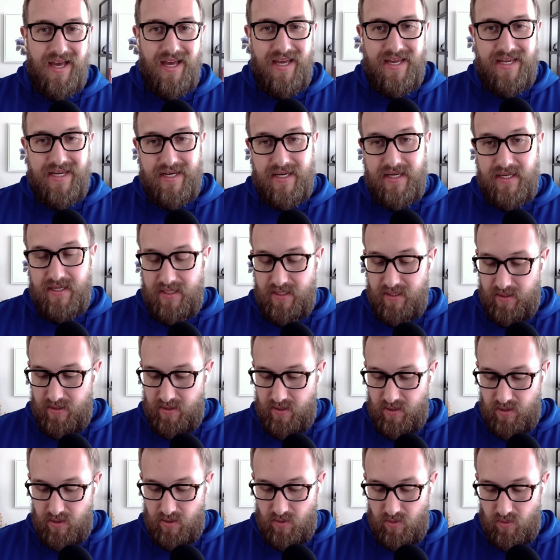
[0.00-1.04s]
And
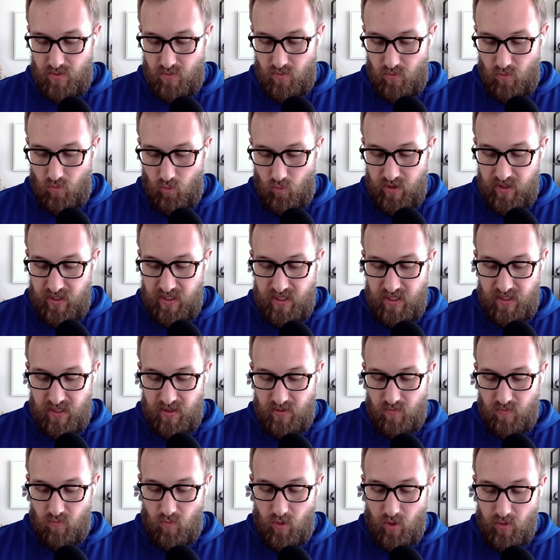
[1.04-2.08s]

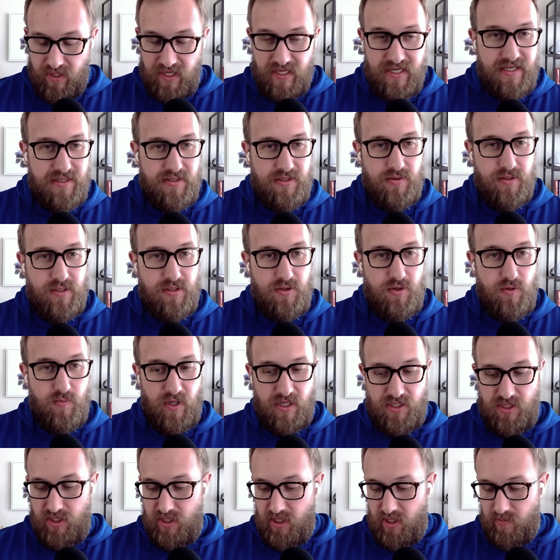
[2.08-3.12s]
we won't get into it too
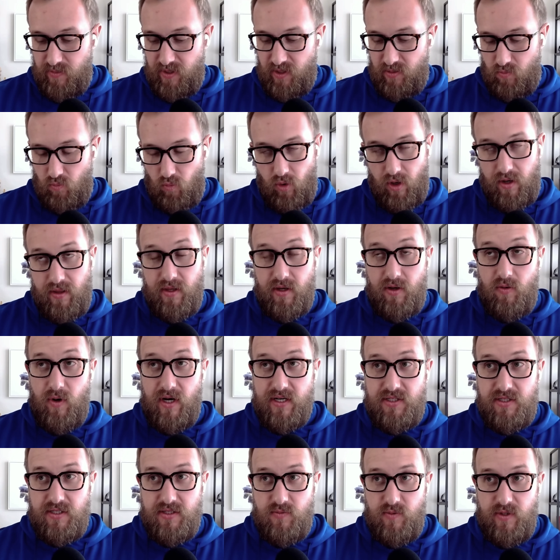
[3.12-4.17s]
much here, but one of the
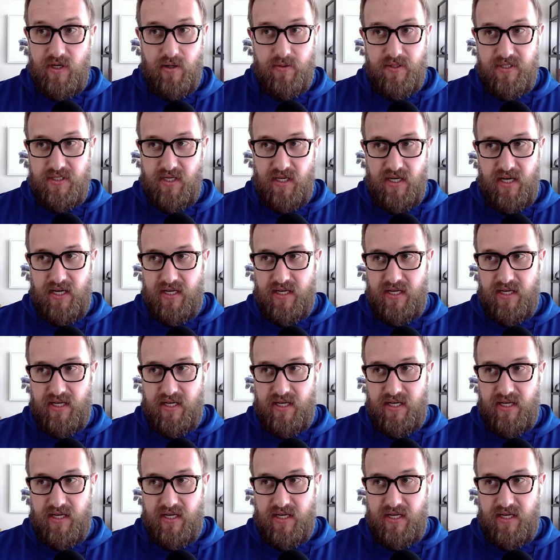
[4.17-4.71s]
questions we always get